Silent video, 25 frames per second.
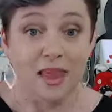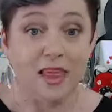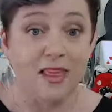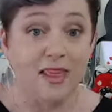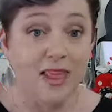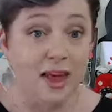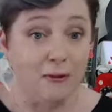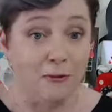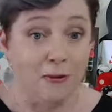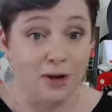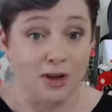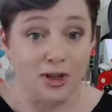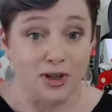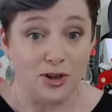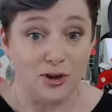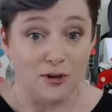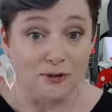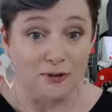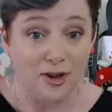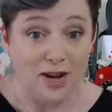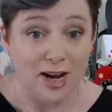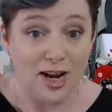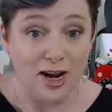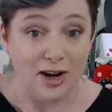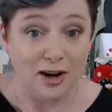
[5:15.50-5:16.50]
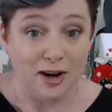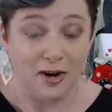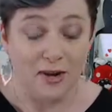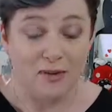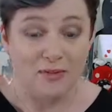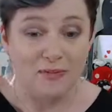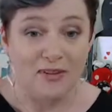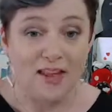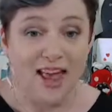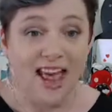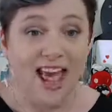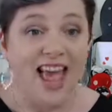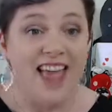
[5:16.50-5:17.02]
they watch your video,
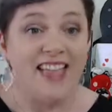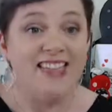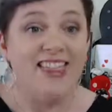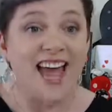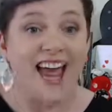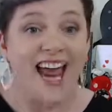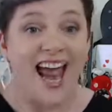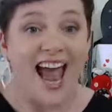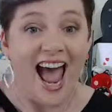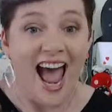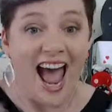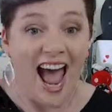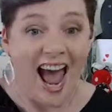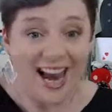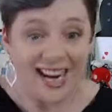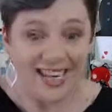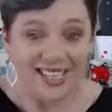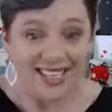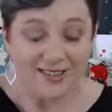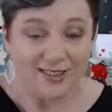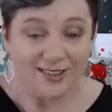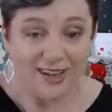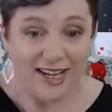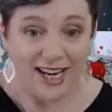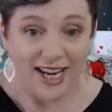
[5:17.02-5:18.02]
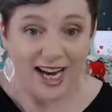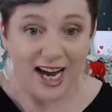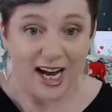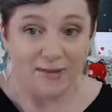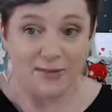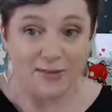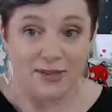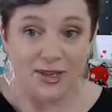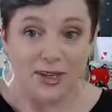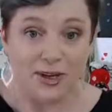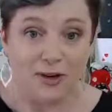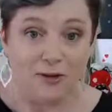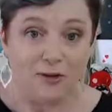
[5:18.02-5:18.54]
they actively
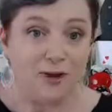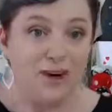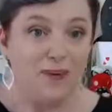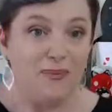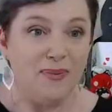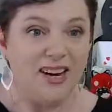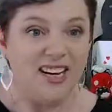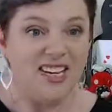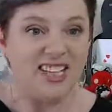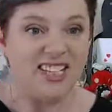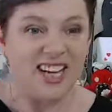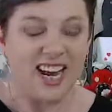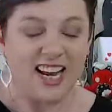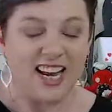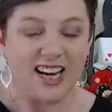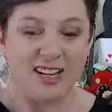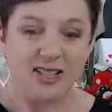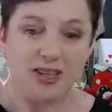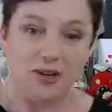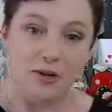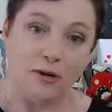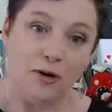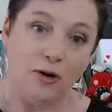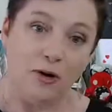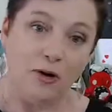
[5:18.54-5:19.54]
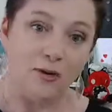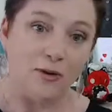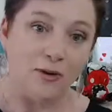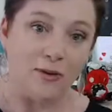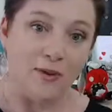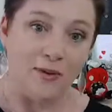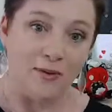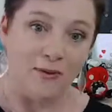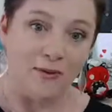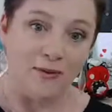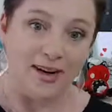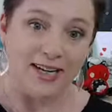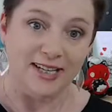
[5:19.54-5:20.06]
come to the group each day to scroll through
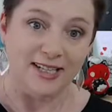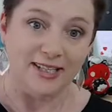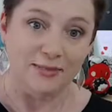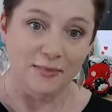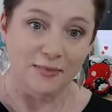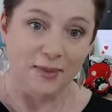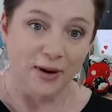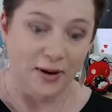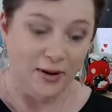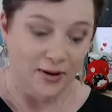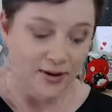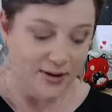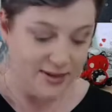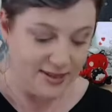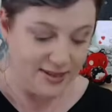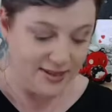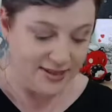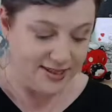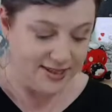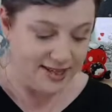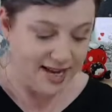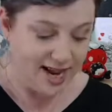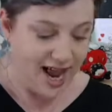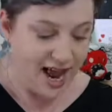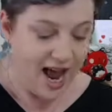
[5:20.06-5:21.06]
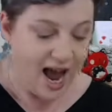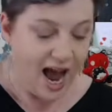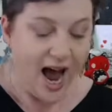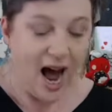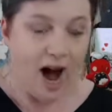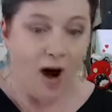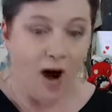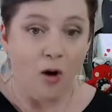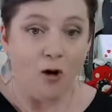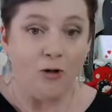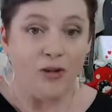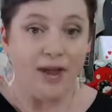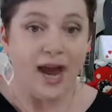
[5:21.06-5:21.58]
and read some posts,
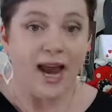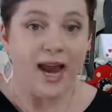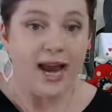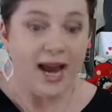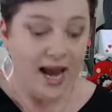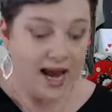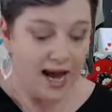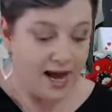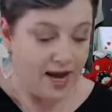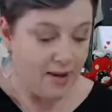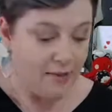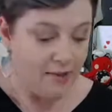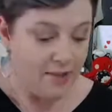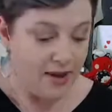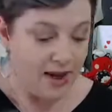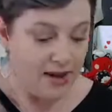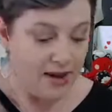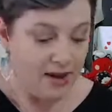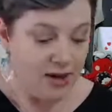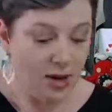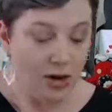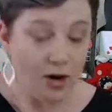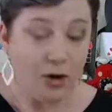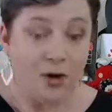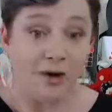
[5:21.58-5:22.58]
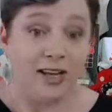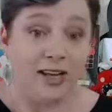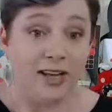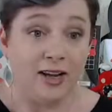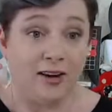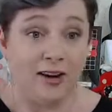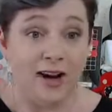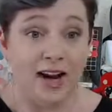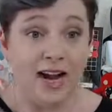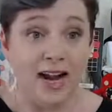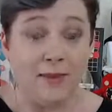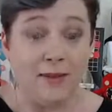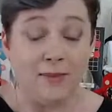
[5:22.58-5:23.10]
or they, click
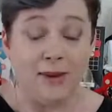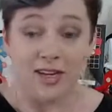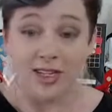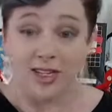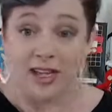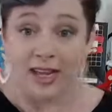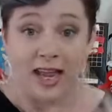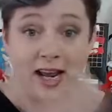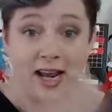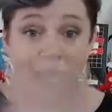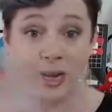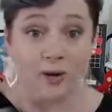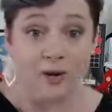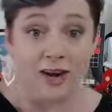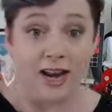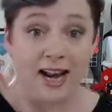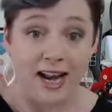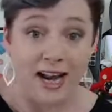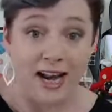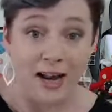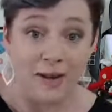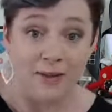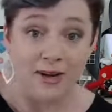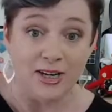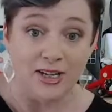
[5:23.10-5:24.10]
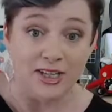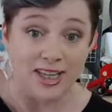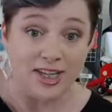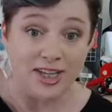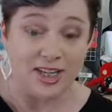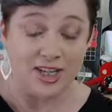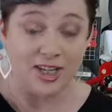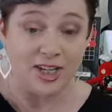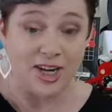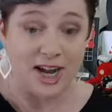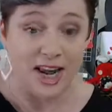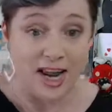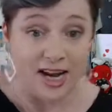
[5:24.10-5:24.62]
on an image. They look at an image
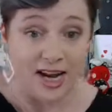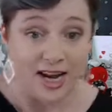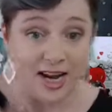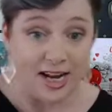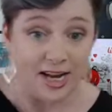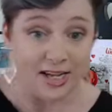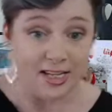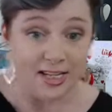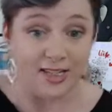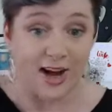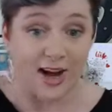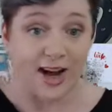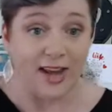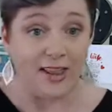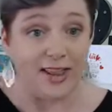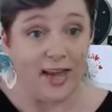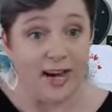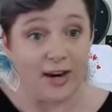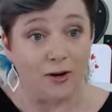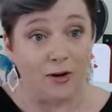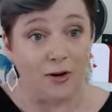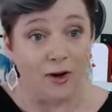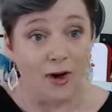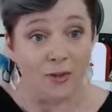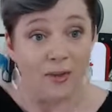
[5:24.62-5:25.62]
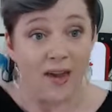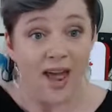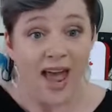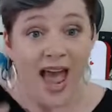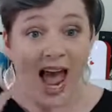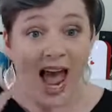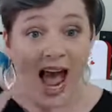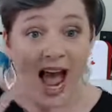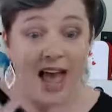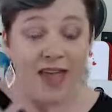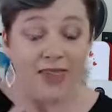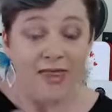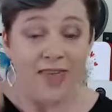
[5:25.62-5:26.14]
that's shared inside that group.
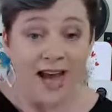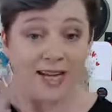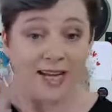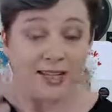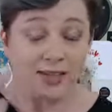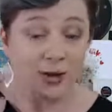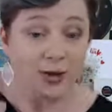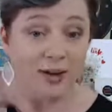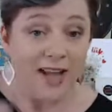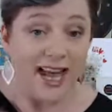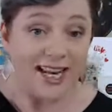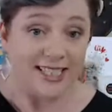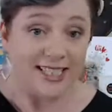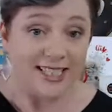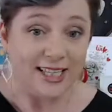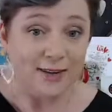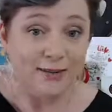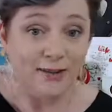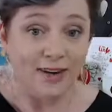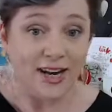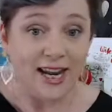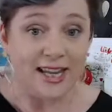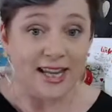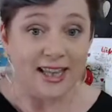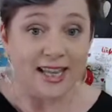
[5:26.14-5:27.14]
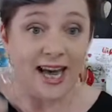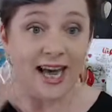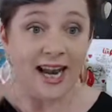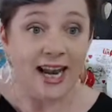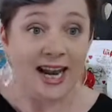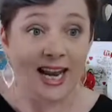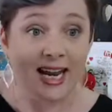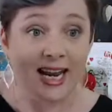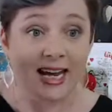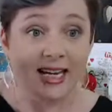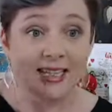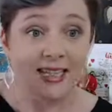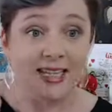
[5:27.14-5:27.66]
And that's all activity
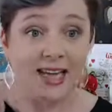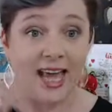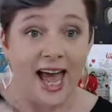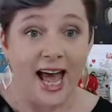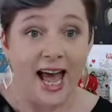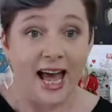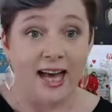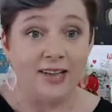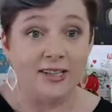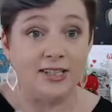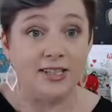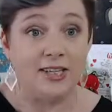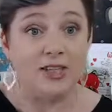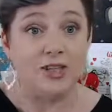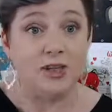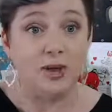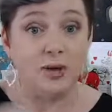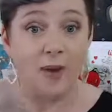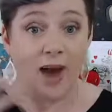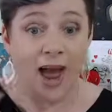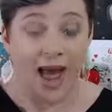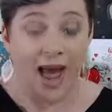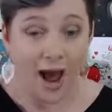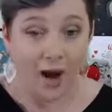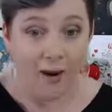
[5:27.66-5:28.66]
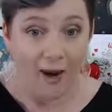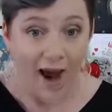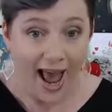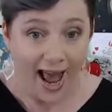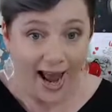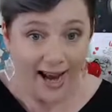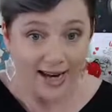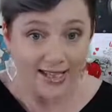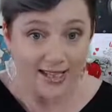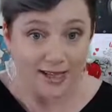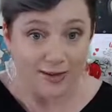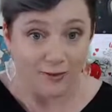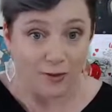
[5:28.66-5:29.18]
that is counted to how
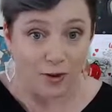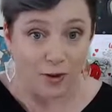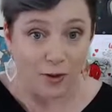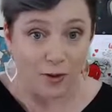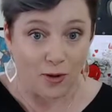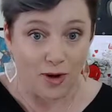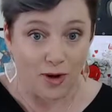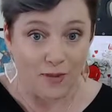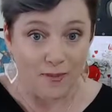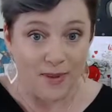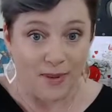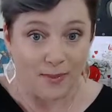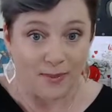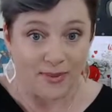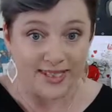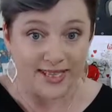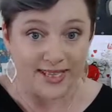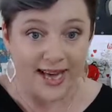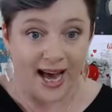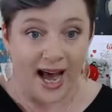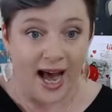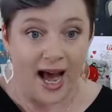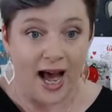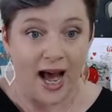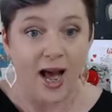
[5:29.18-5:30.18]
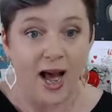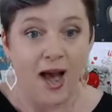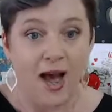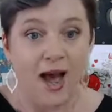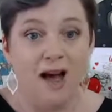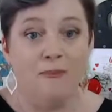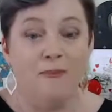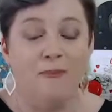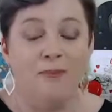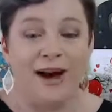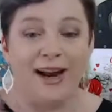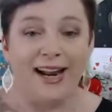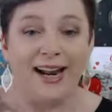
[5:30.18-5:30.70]
active your group members are
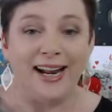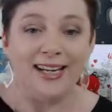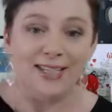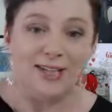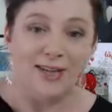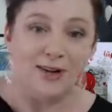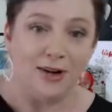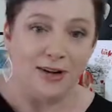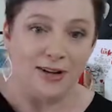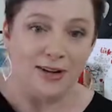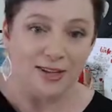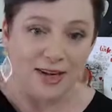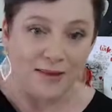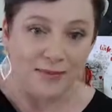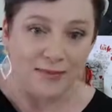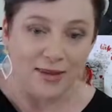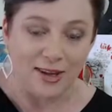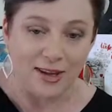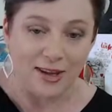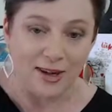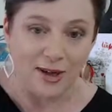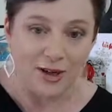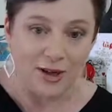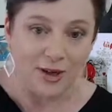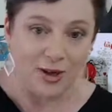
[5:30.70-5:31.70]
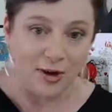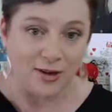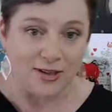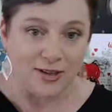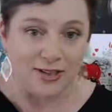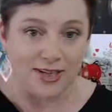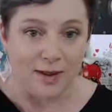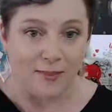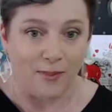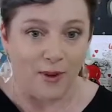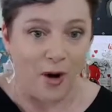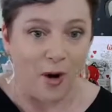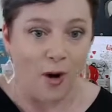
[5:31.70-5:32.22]
but it's not something that shows
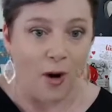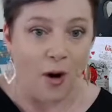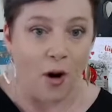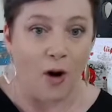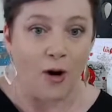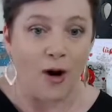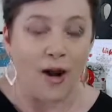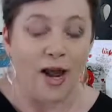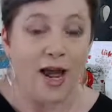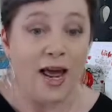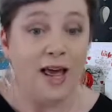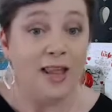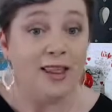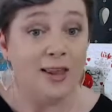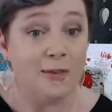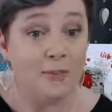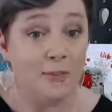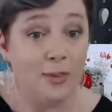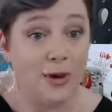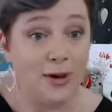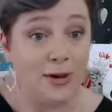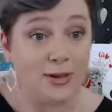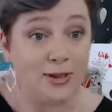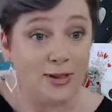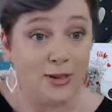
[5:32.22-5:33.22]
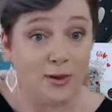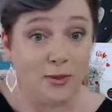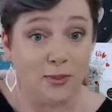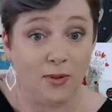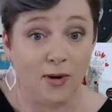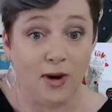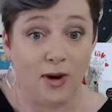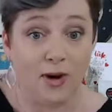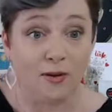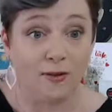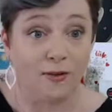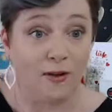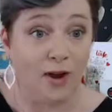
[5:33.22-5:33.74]
up on the personal
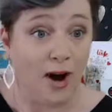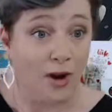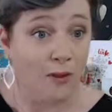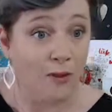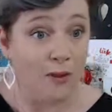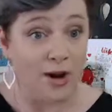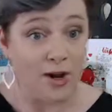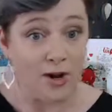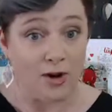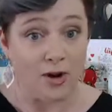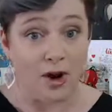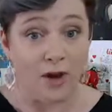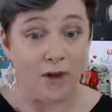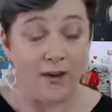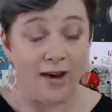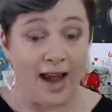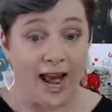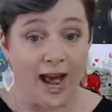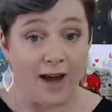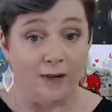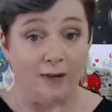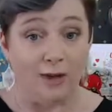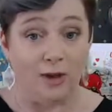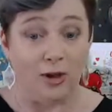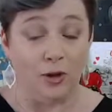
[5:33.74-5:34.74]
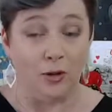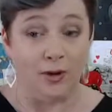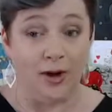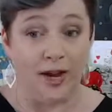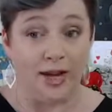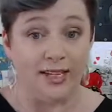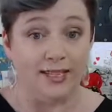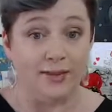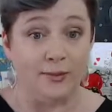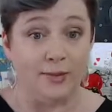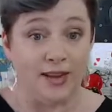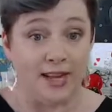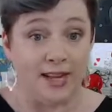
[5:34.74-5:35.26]
profile when you go and have a look
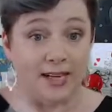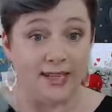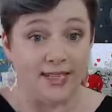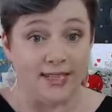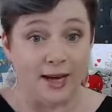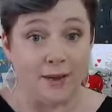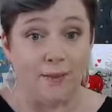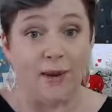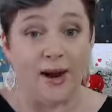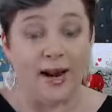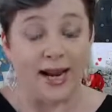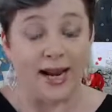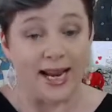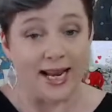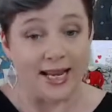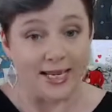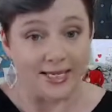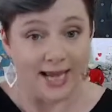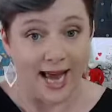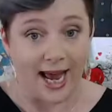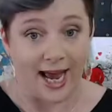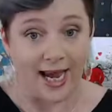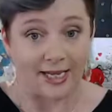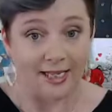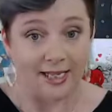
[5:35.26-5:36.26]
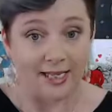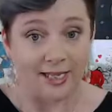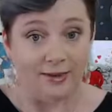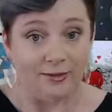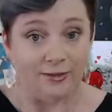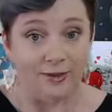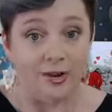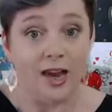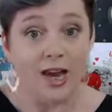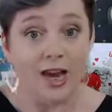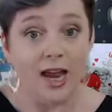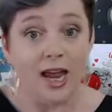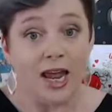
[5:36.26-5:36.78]
at whether someone is active
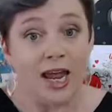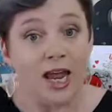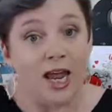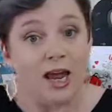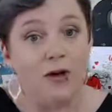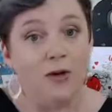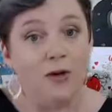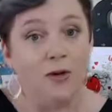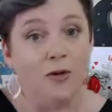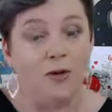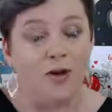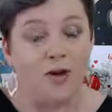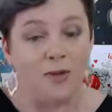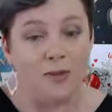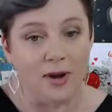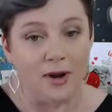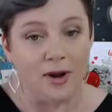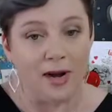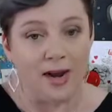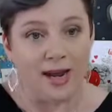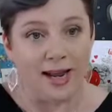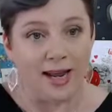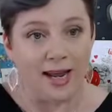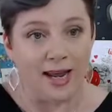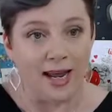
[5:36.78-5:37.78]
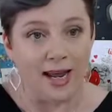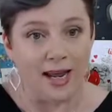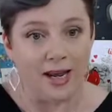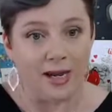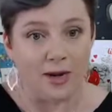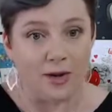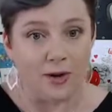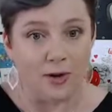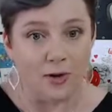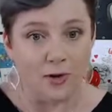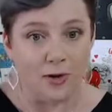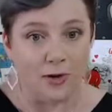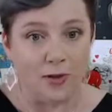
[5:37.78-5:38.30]
in your community and
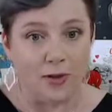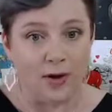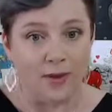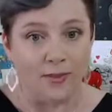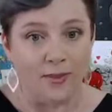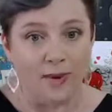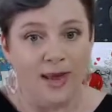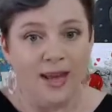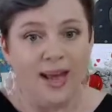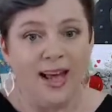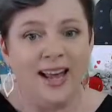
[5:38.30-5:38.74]
in your group.